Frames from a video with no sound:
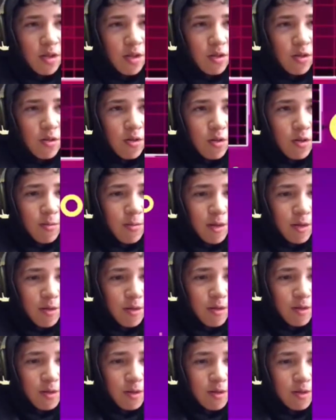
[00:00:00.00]
Oh my
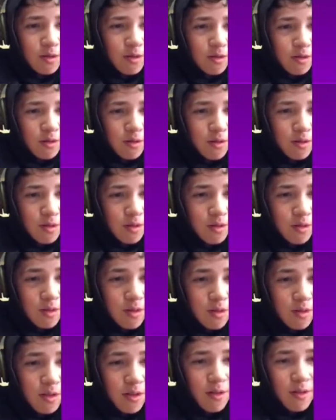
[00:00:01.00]

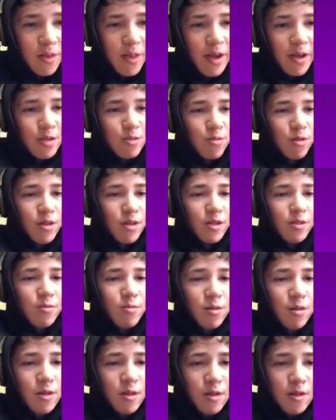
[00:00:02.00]
god. No, next one, next
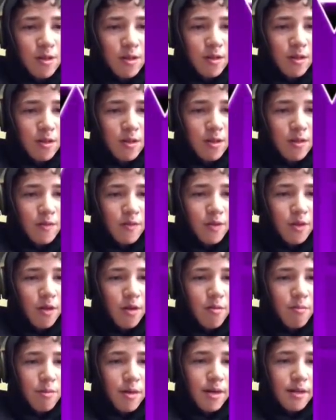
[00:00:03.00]
one. Oh, I'm
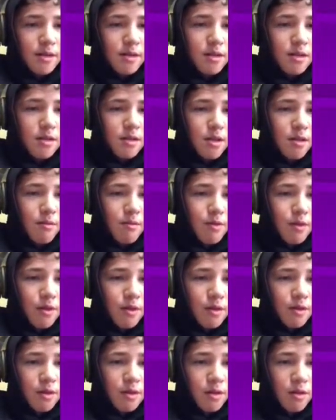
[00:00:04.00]
back to the same
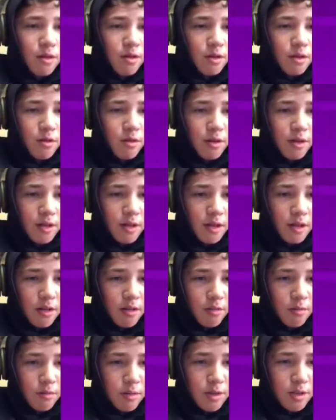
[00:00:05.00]
thing. Okay, no, I
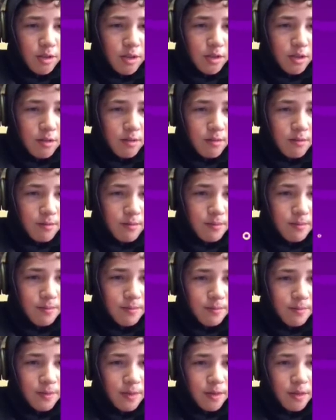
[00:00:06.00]
almost
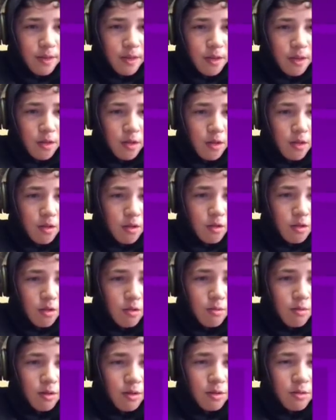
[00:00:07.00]
it.
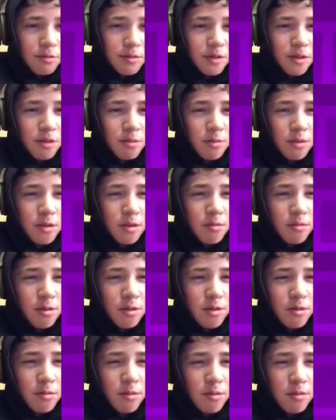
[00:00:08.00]
Come on, come on, come on, come on,
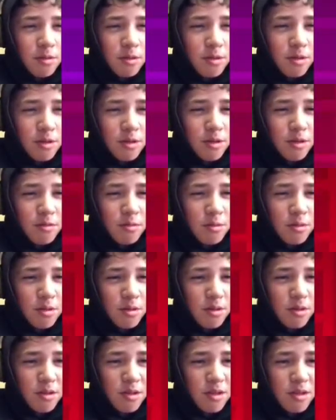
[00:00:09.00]
come on. Stop, stop,
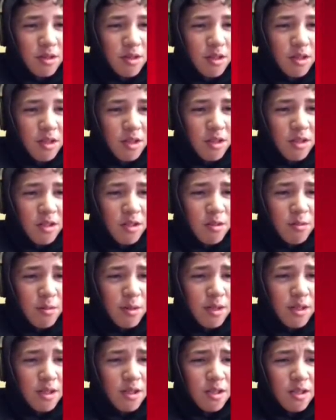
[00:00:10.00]
stop.
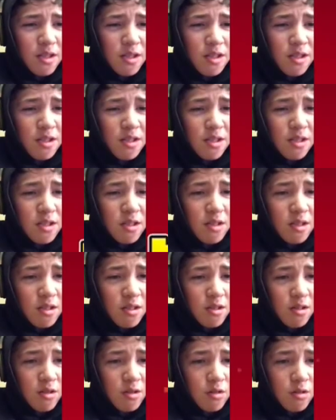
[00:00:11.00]
Please.
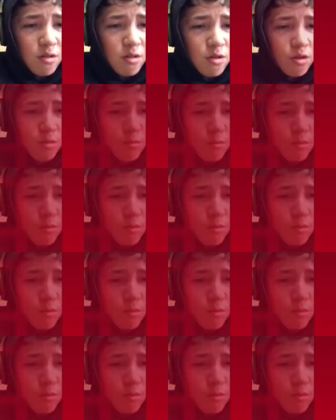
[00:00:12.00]
Jump.